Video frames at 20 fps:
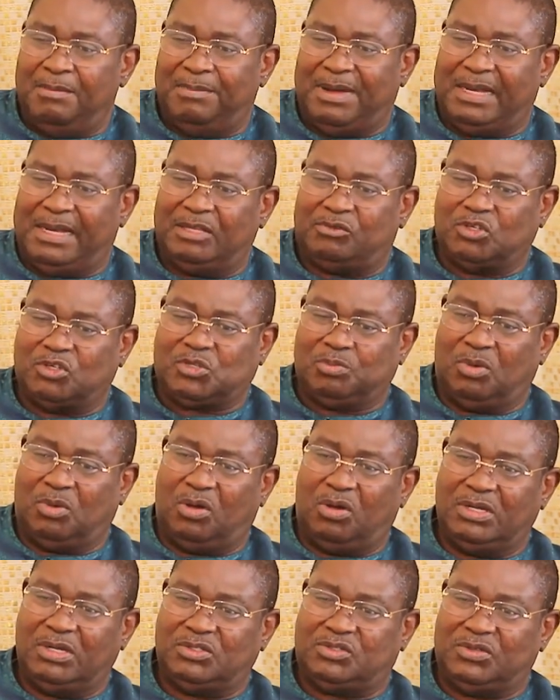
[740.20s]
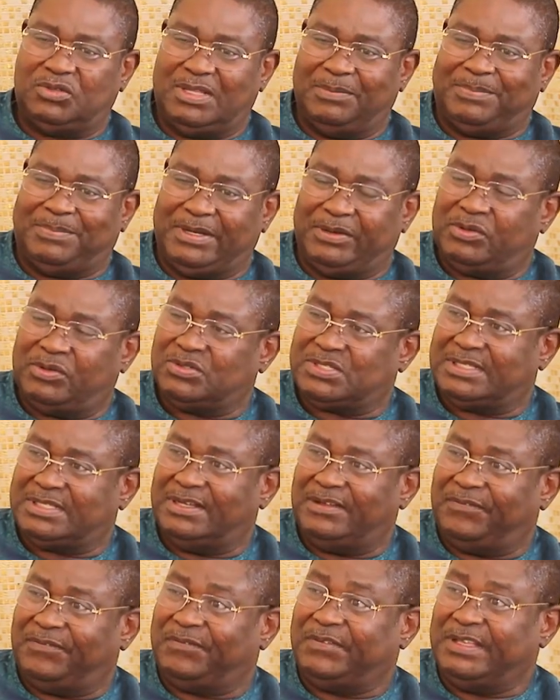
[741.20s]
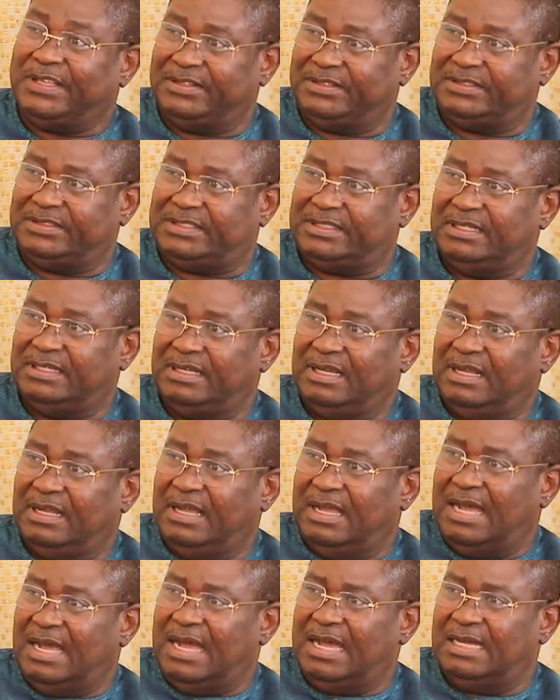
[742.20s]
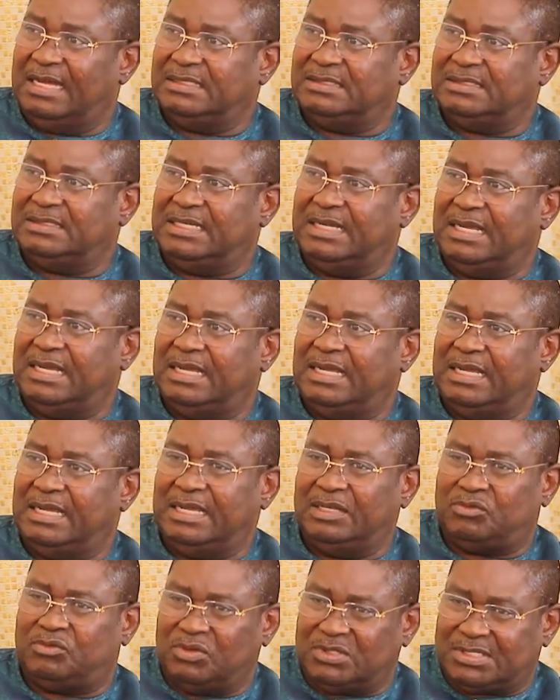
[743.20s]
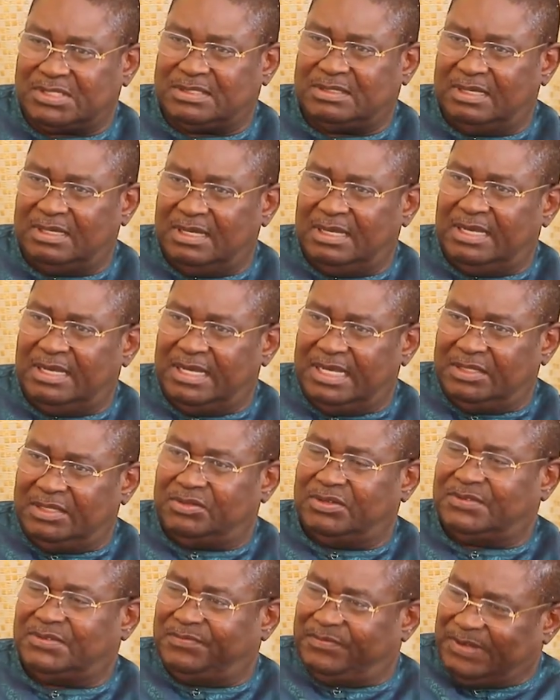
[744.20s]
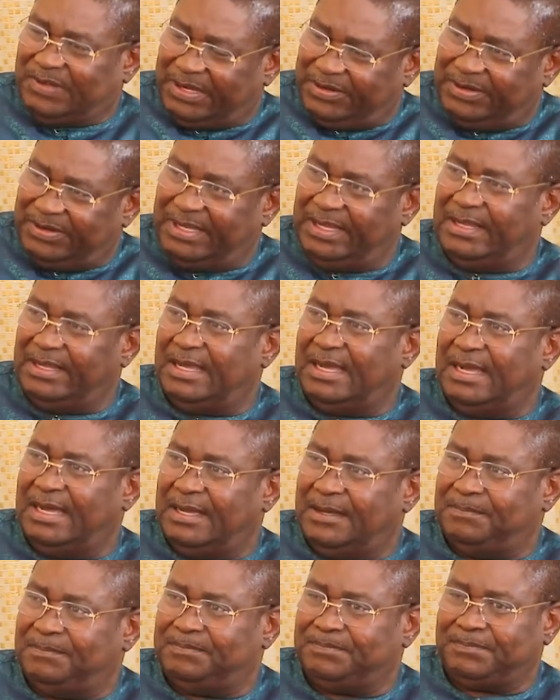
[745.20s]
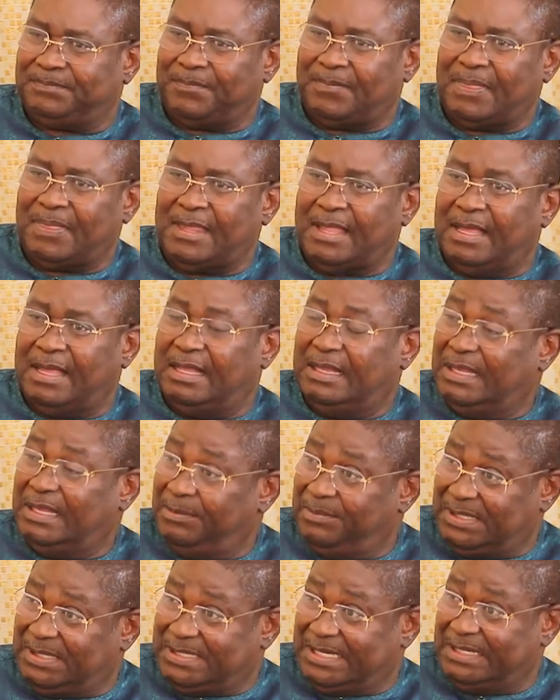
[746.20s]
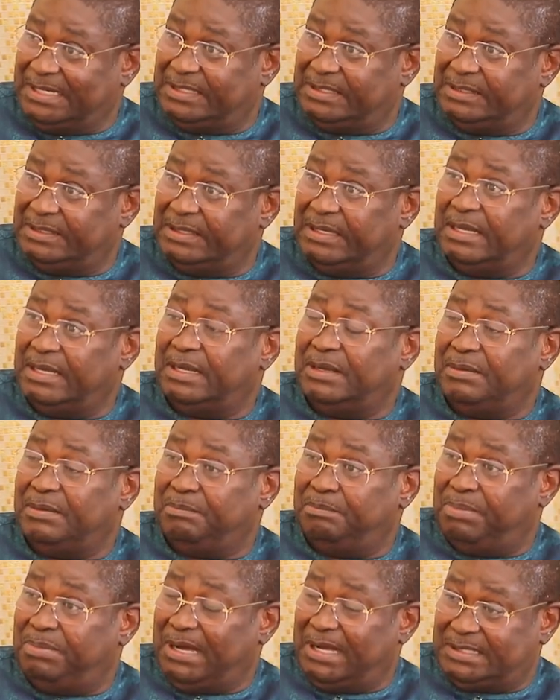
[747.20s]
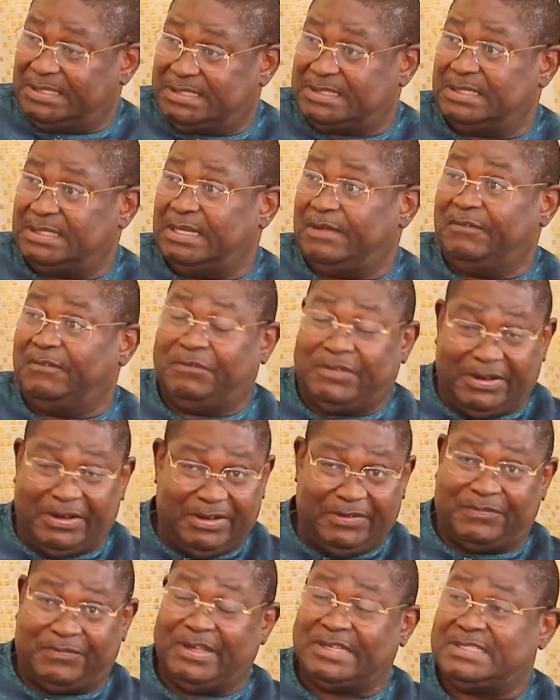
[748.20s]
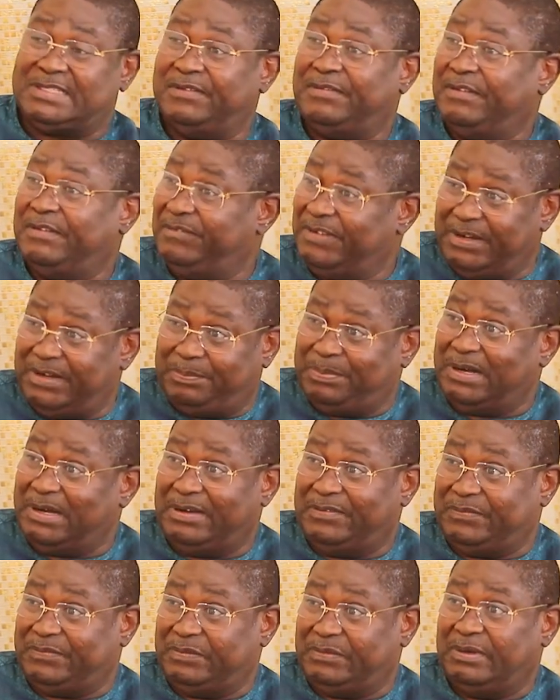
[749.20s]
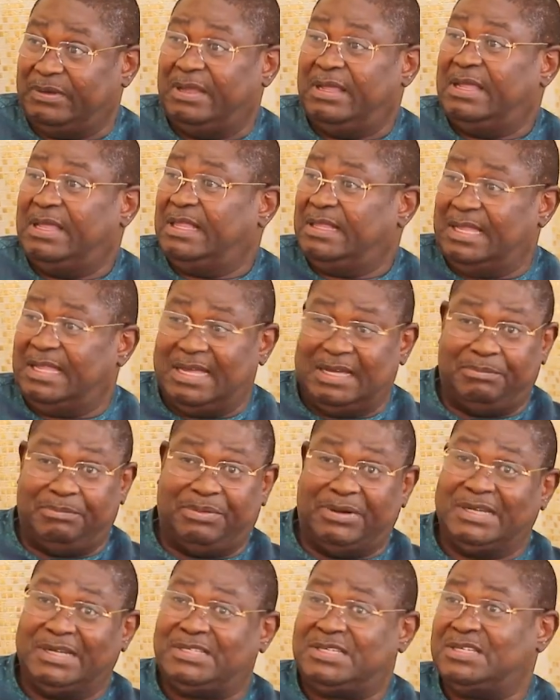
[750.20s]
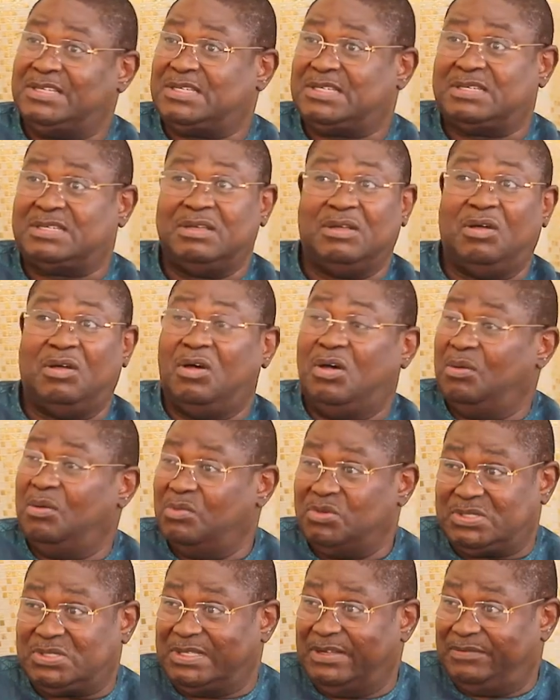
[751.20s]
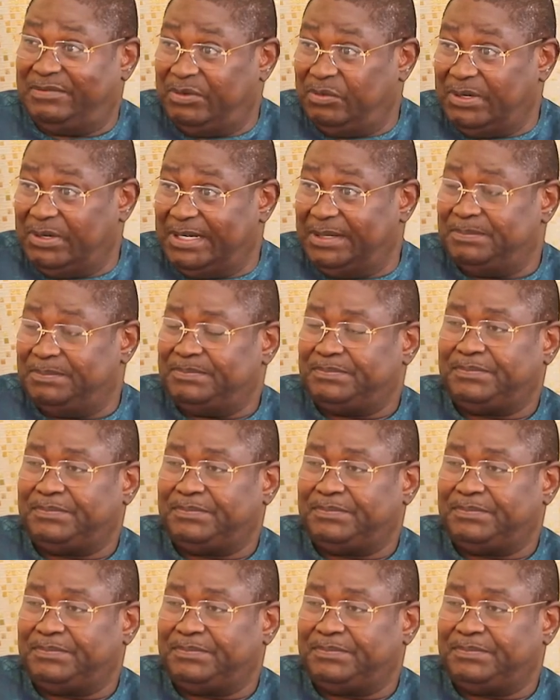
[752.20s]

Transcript: But it was more into the Pentecostal field. And it was very limited, but very effective and very powerful. They had branches almost everywhere.